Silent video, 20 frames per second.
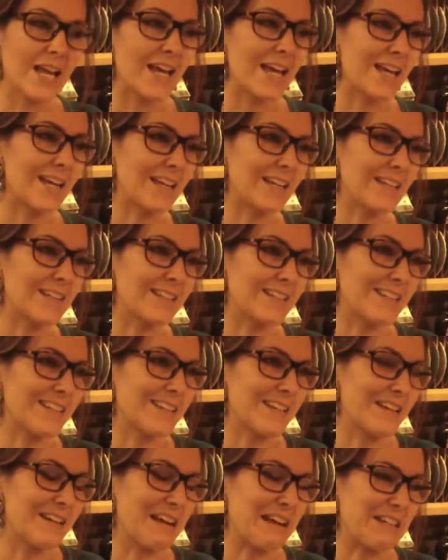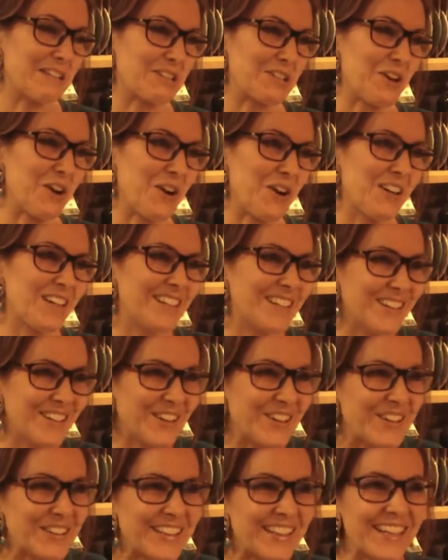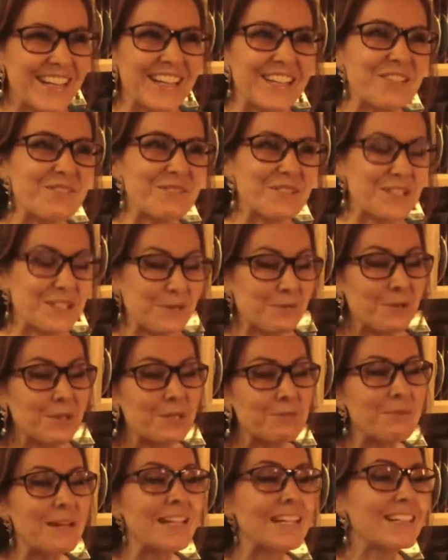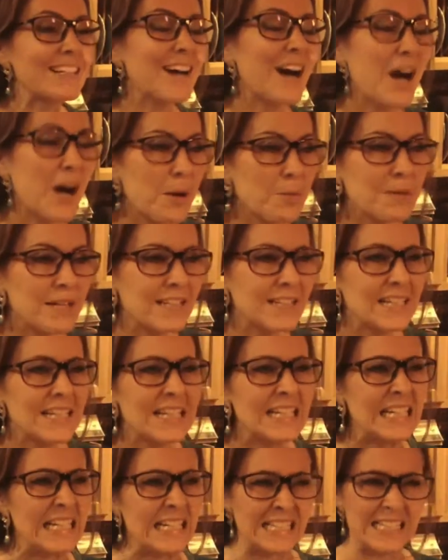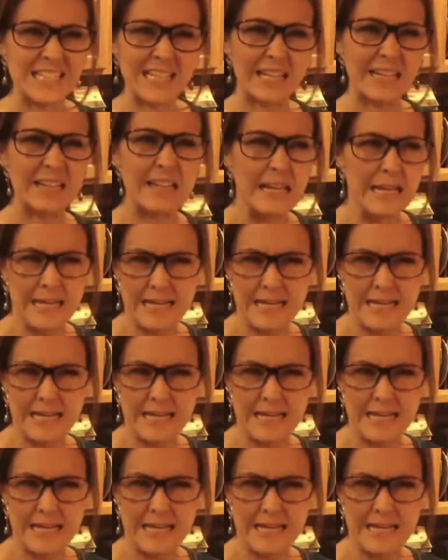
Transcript: And I saw online where someone had made a comment and said,